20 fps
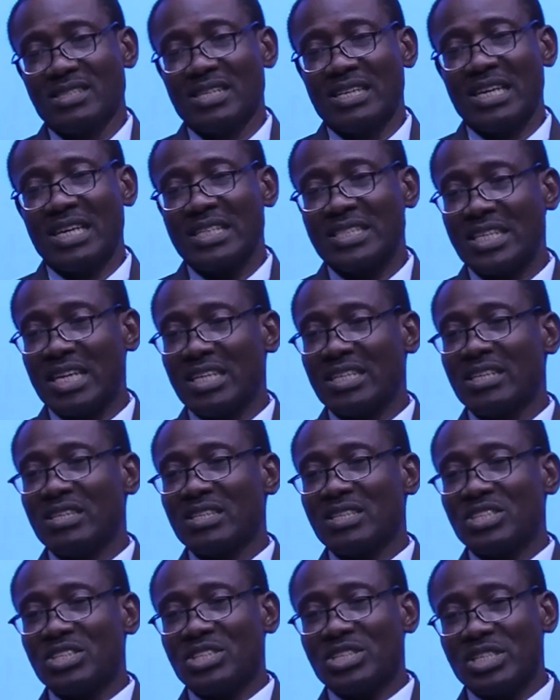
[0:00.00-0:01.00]
and then
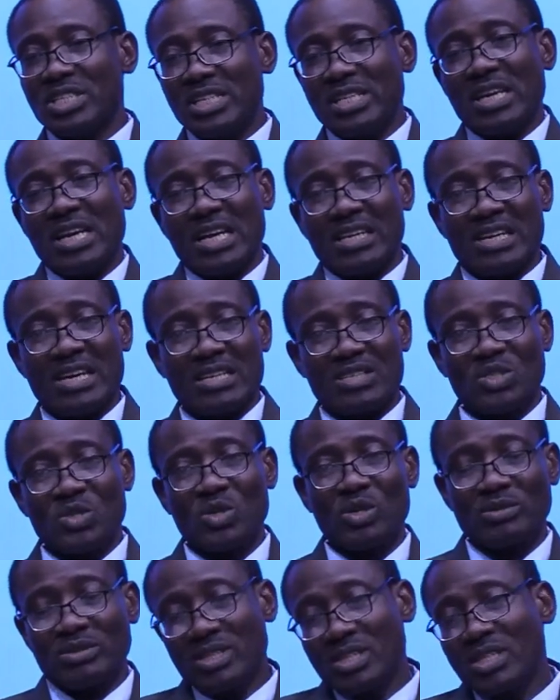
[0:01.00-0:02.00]
she and her
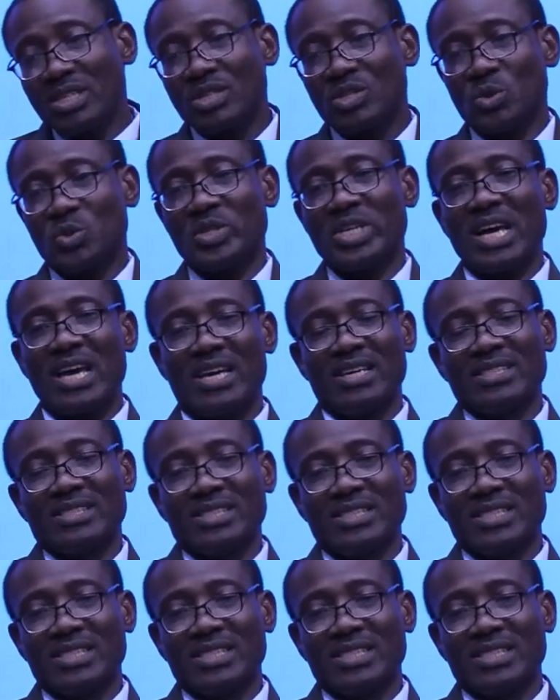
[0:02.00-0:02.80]
son to die.